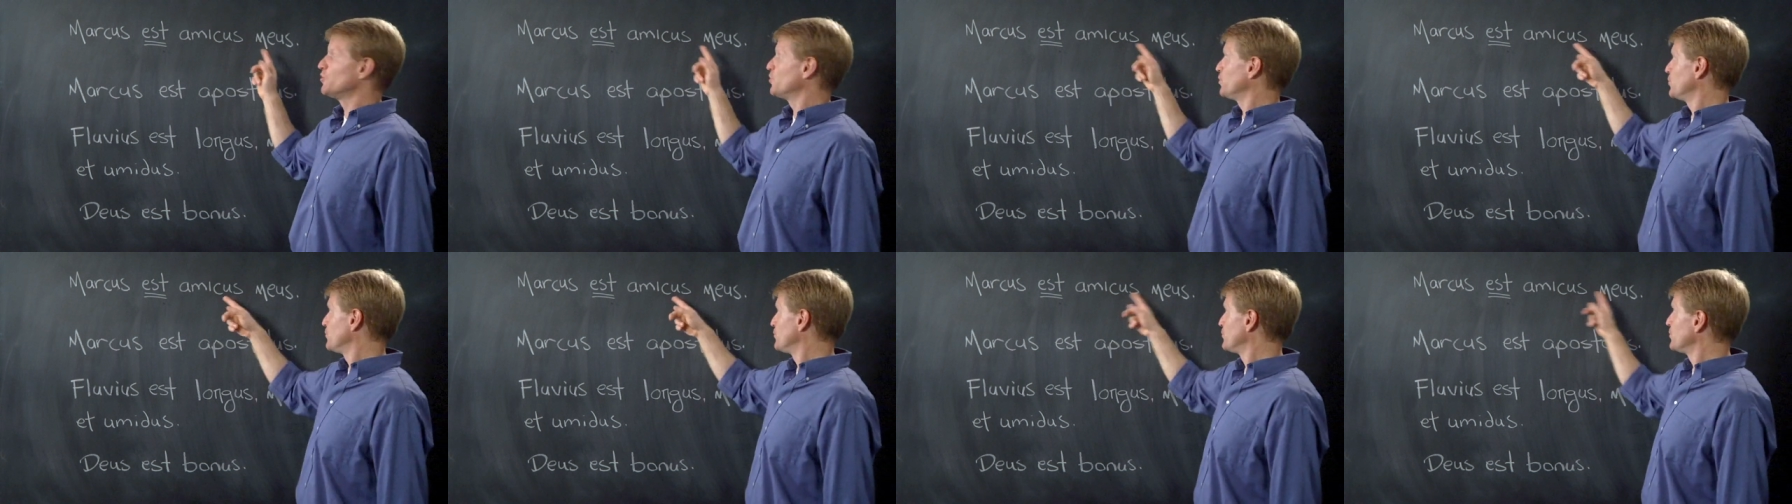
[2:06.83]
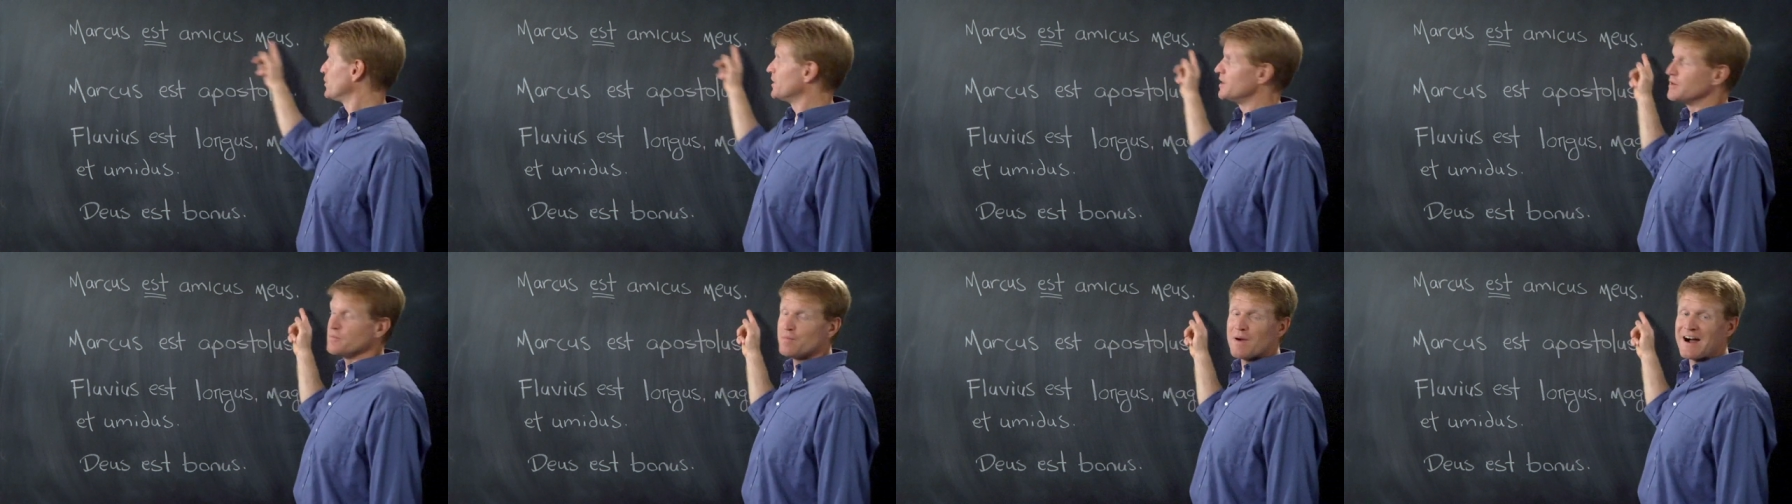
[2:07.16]
or
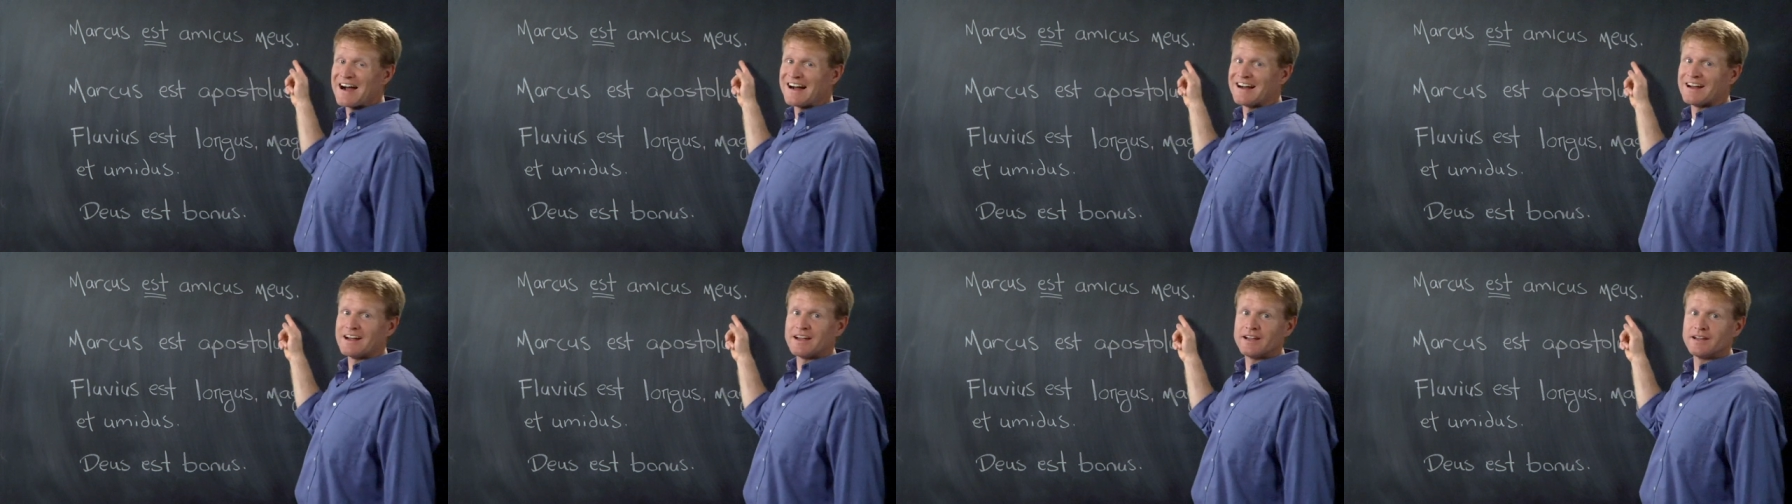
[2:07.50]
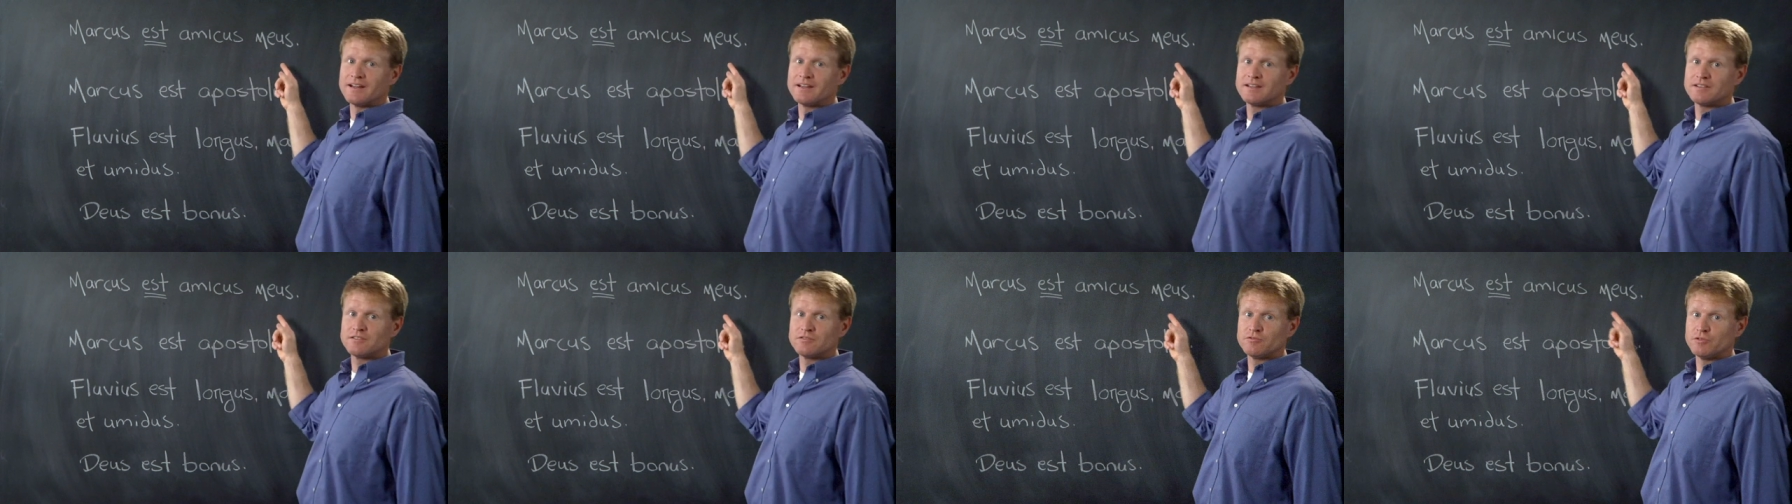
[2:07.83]
friend
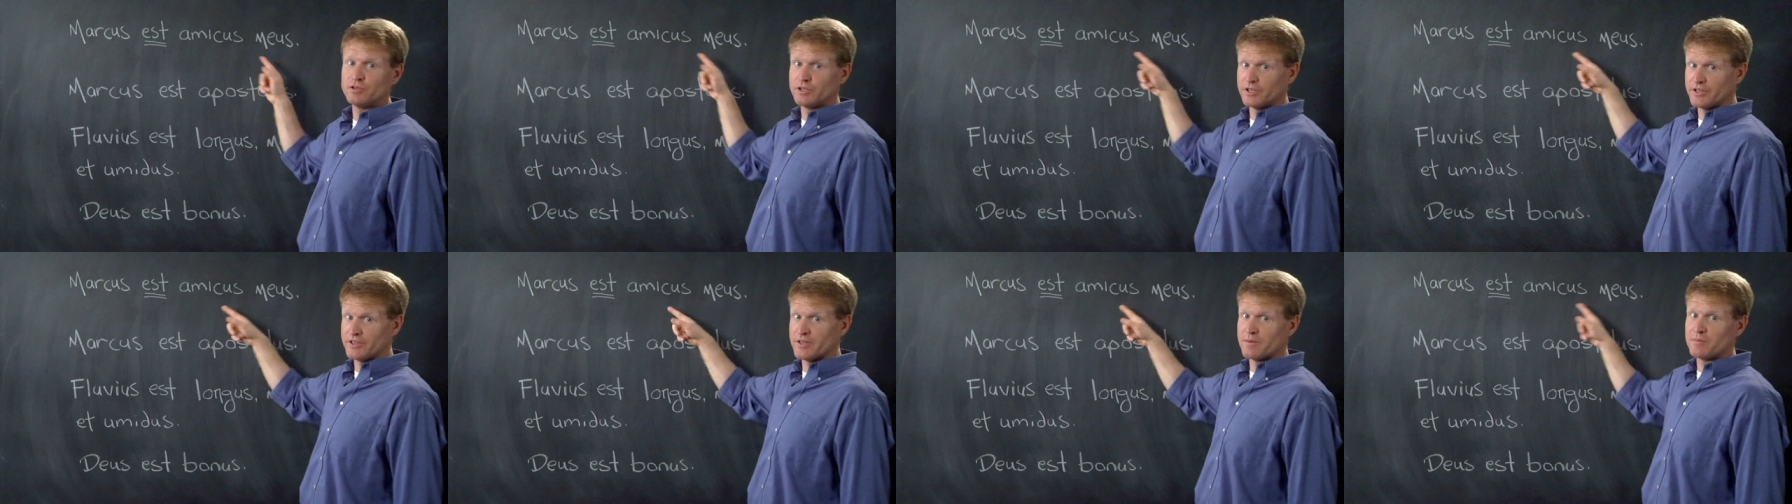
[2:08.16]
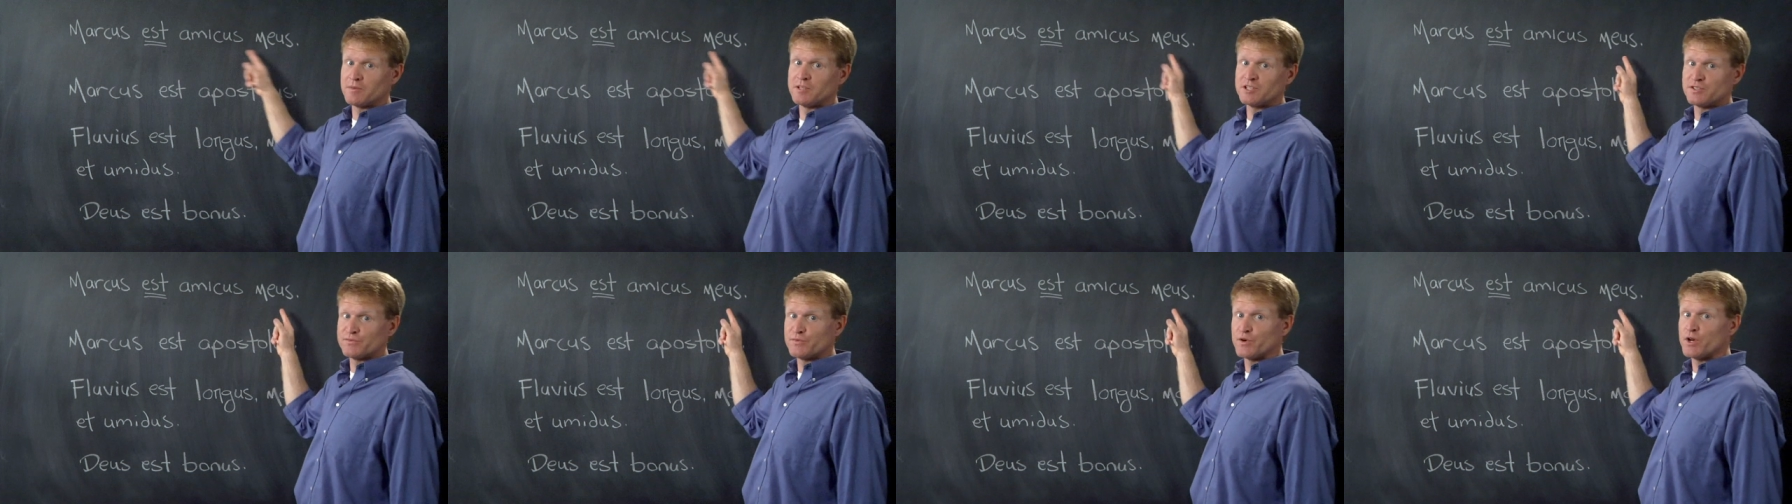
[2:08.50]
my. Really, that
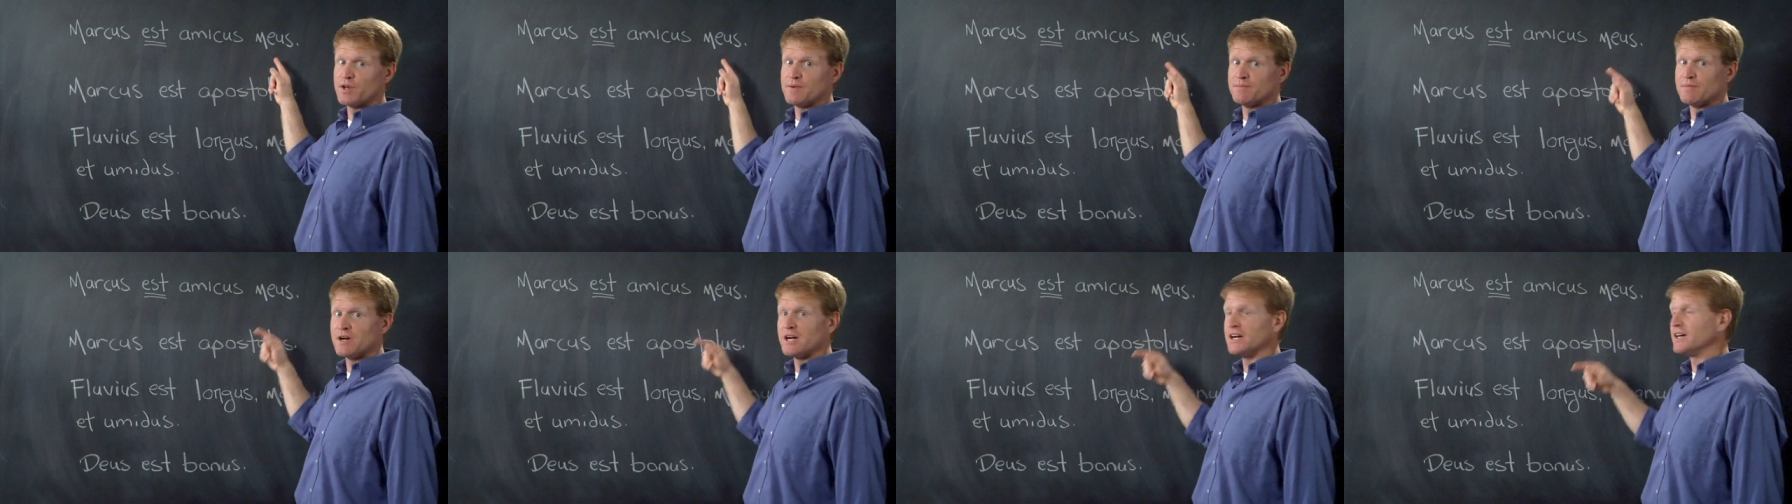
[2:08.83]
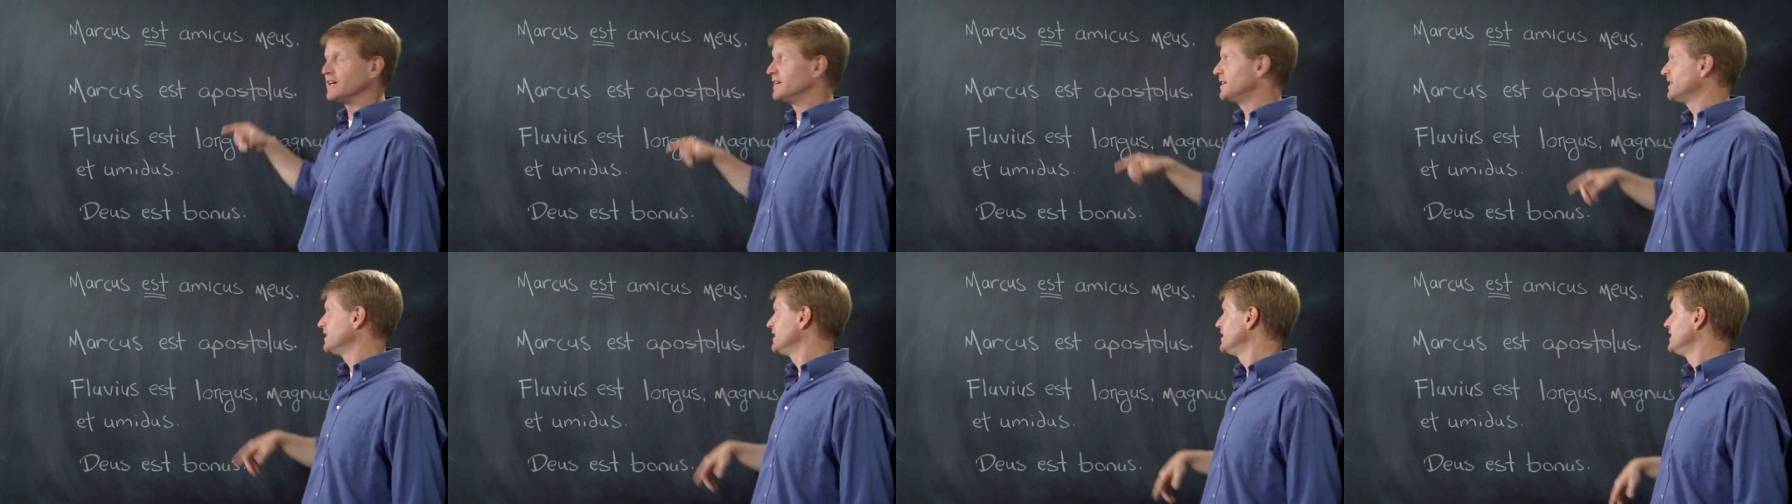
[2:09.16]
means friend
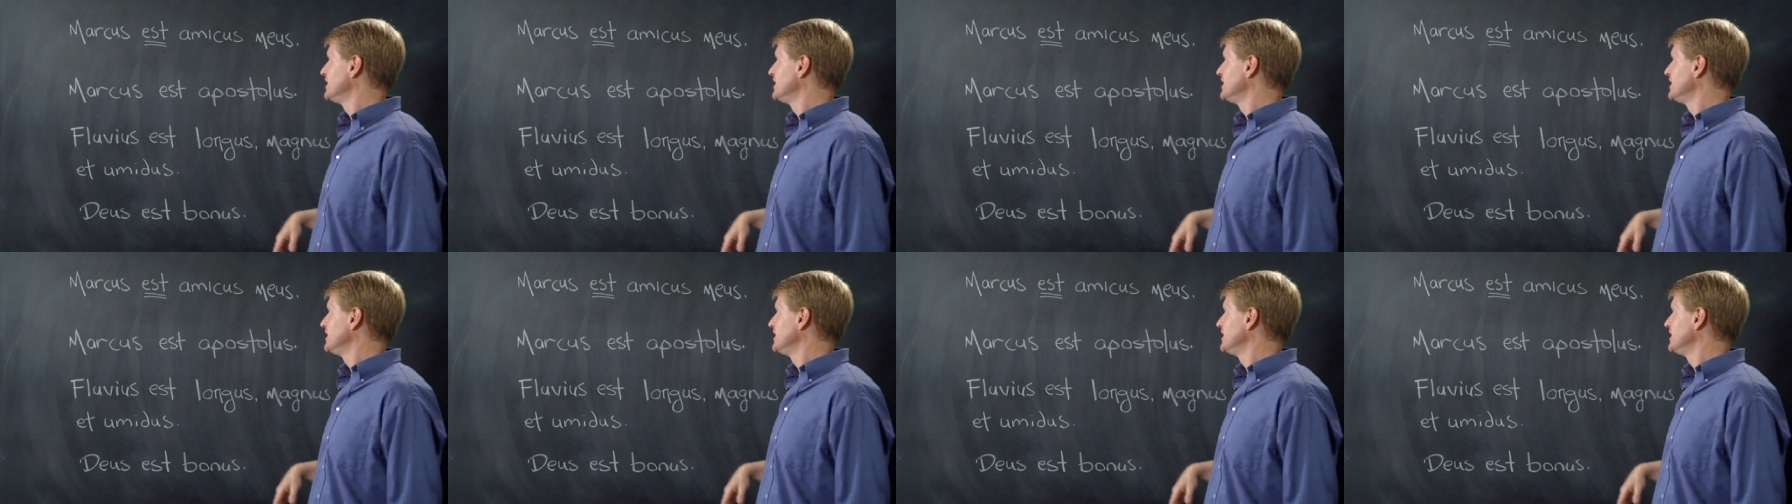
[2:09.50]
my.